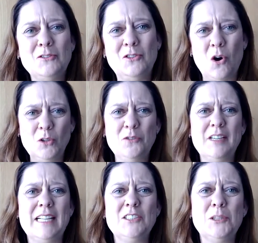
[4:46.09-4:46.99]
Don't
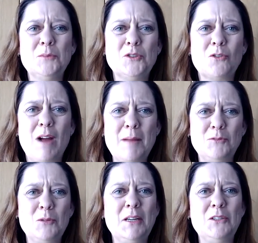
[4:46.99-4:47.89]
forget to
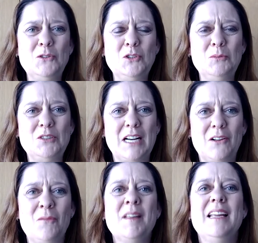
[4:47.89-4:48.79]
subscribe to my YouTube
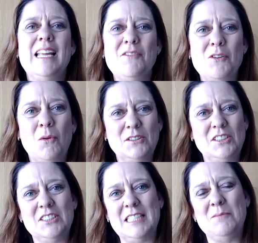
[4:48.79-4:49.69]
channel if you want
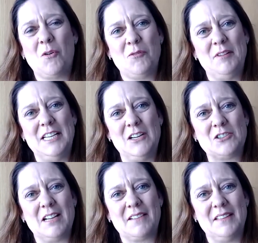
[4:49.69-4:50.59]
to see more
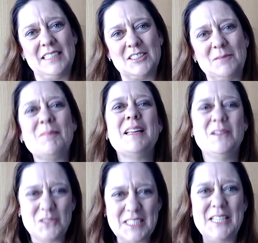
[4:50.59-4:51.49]
videos like this.
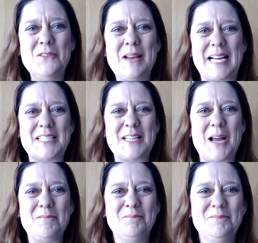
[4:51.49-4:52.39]
See you next
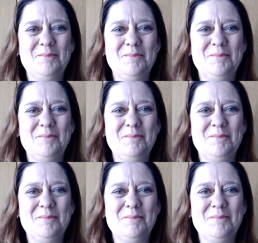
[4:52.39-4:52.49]
time.